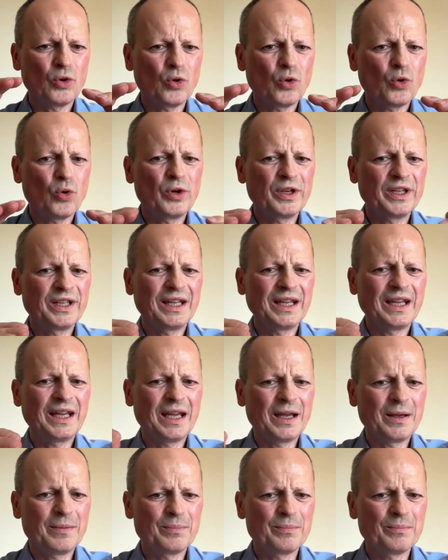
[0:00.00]

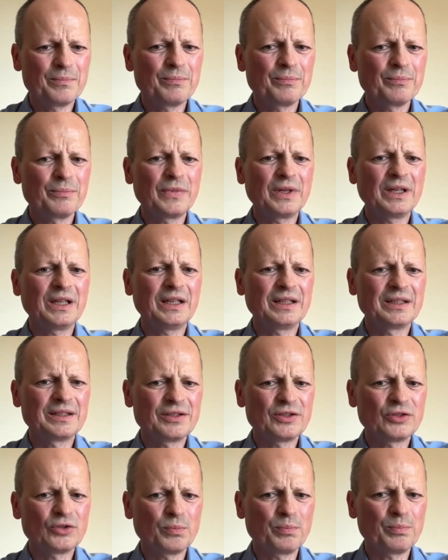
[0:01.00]
OEM and
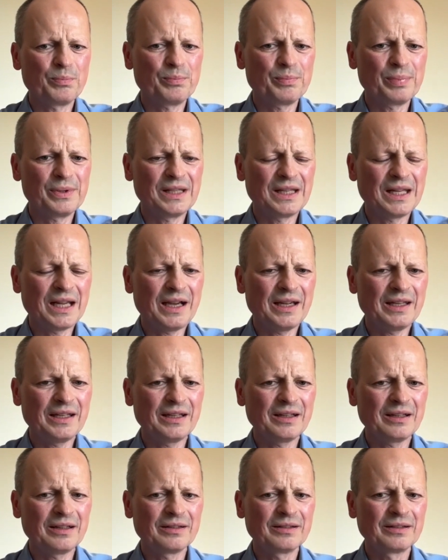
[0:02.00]

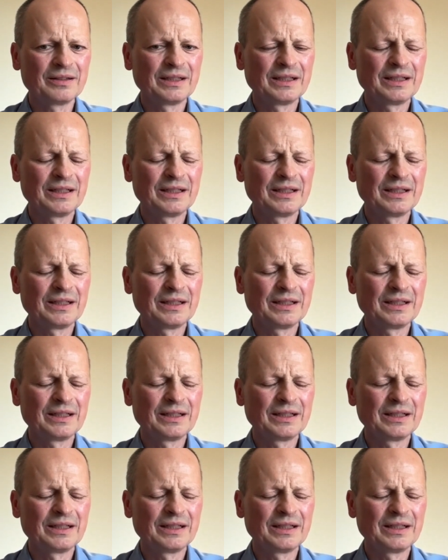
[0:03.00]
supplier